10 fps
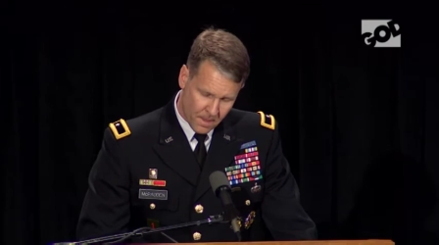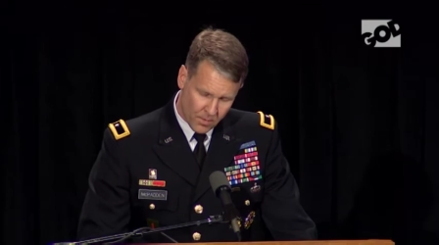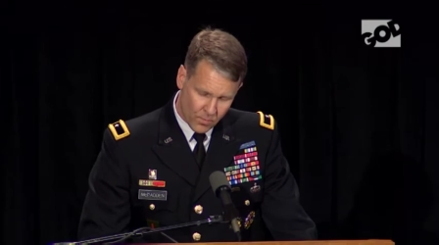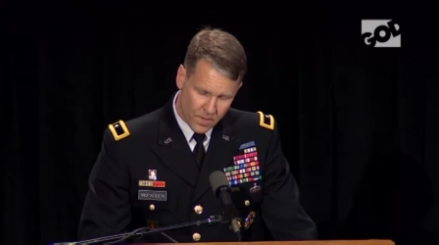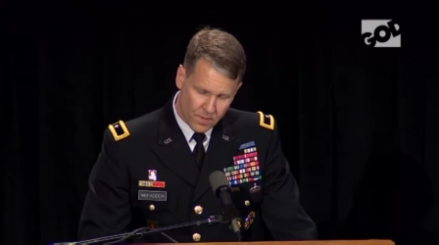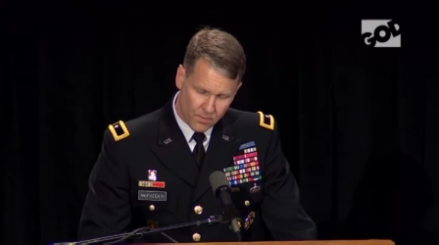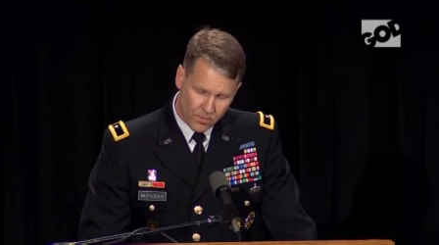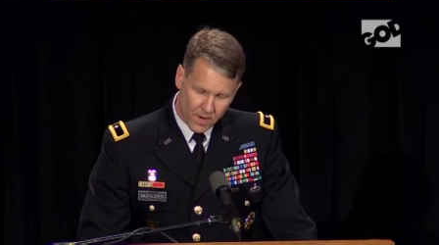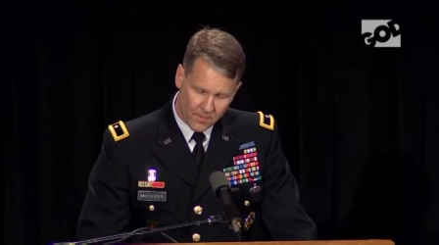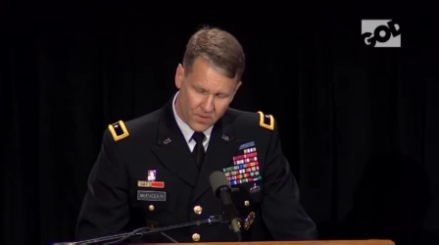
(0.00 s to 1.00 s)
we can
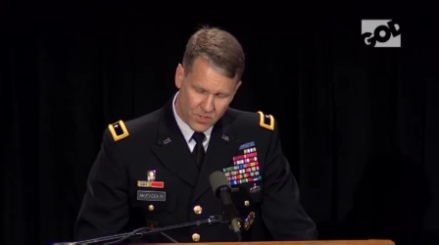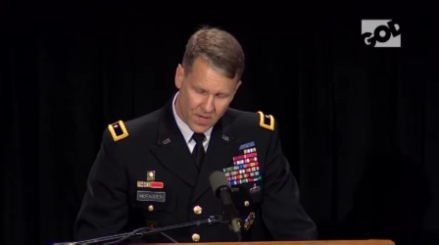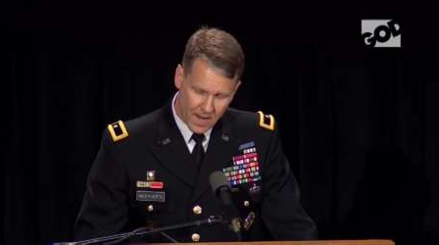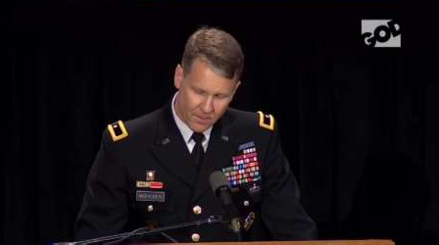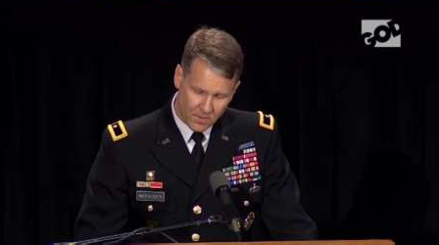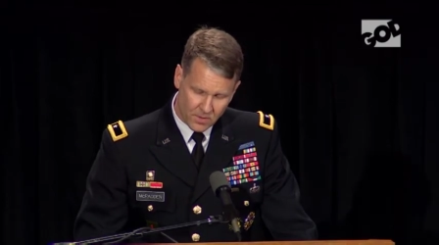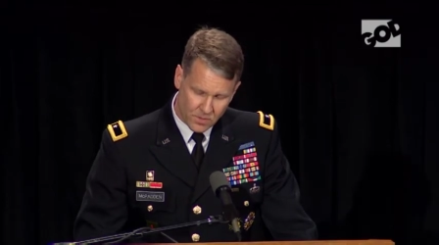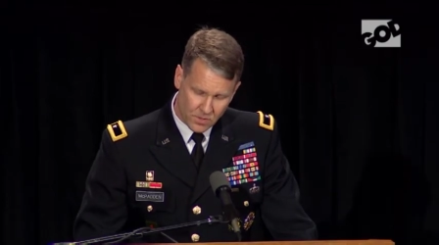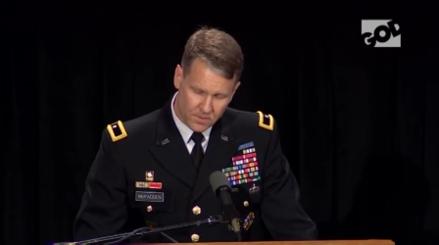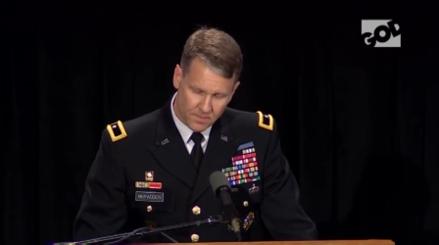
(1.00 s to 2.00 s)
pray for
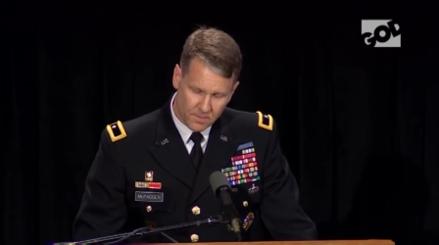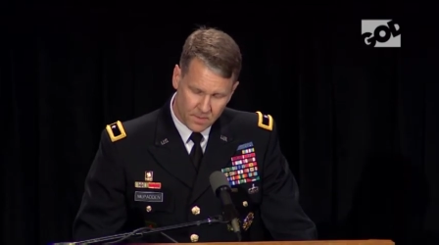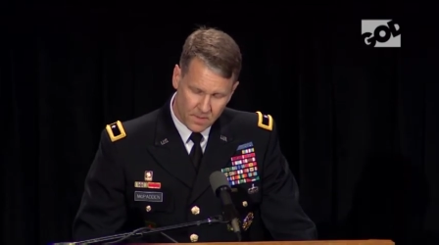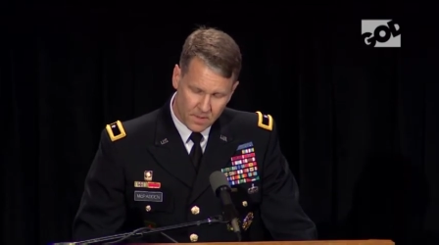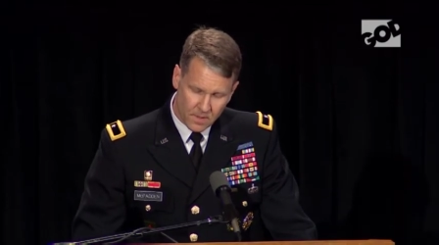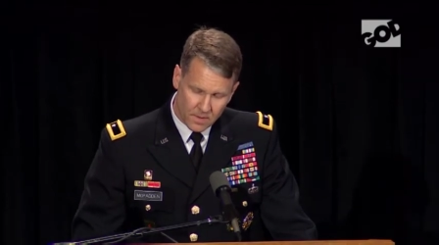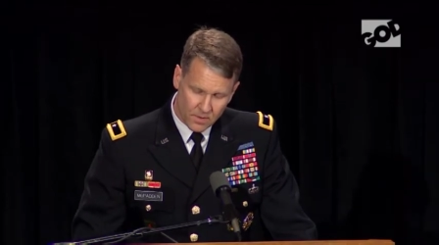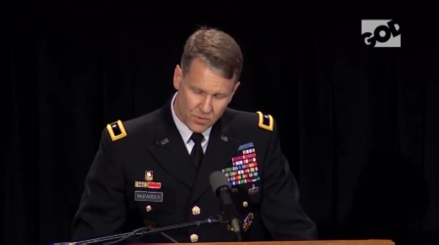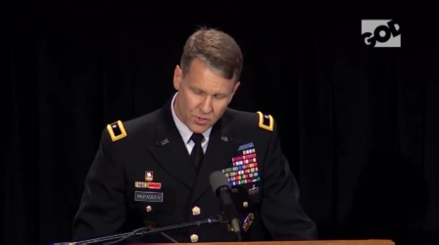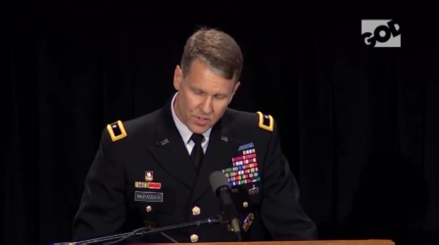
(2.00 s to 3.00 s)
chaplains, their
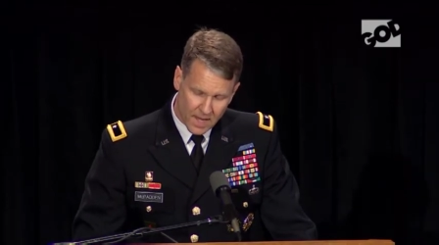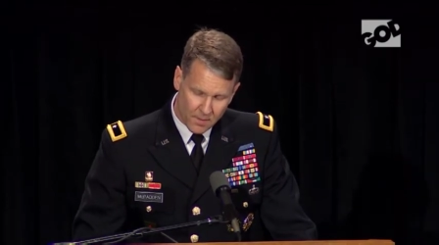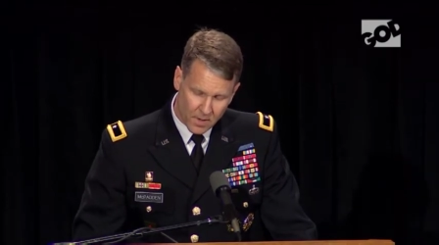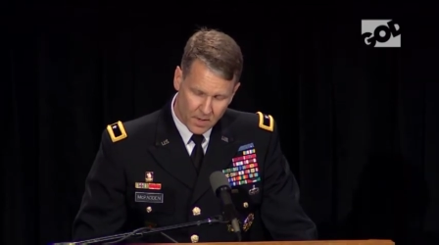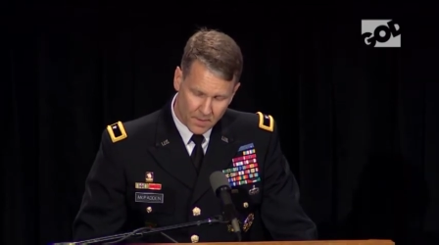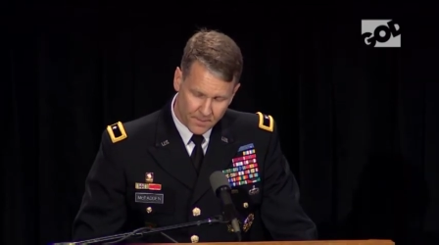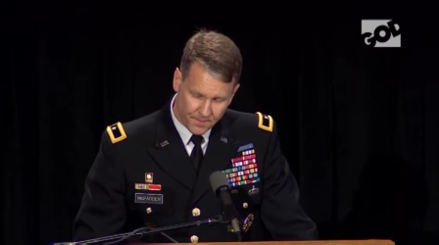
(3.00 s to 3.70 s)
stamina,